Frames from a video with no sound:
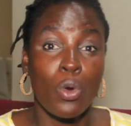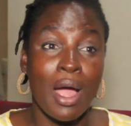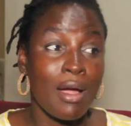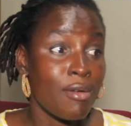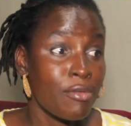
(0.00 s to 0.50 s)

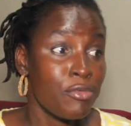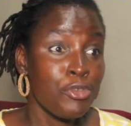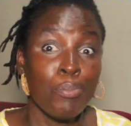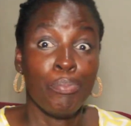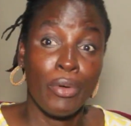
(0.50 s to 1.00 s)

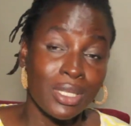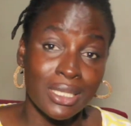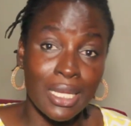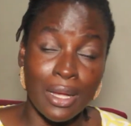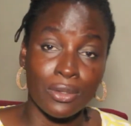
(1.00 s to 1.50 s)
you
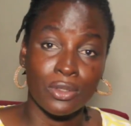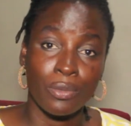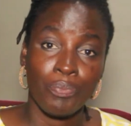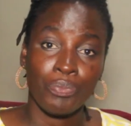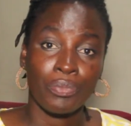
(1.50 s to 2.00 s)
burst
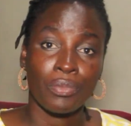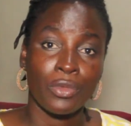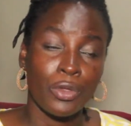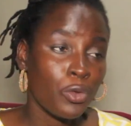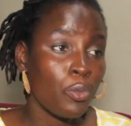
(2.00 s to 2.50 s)

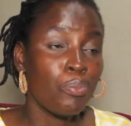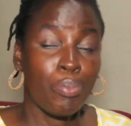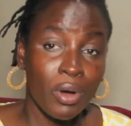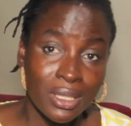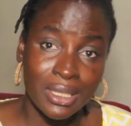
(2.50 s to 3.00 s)

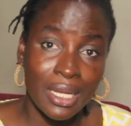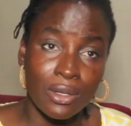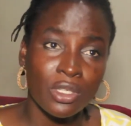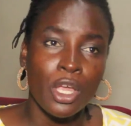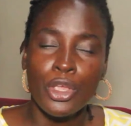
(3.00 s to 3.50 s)

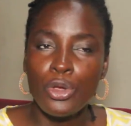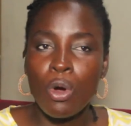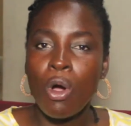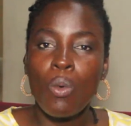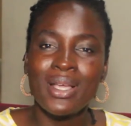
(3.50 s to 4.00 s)
out.
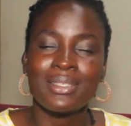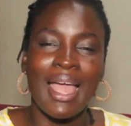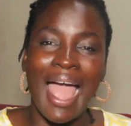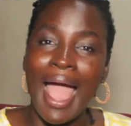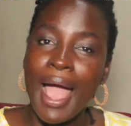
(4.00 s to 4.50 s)
You're always
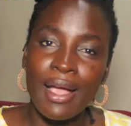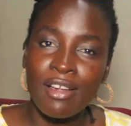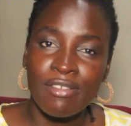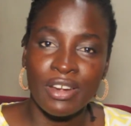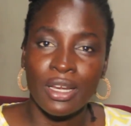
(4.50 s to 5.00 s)

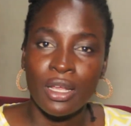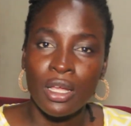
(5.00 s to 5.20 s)
angry.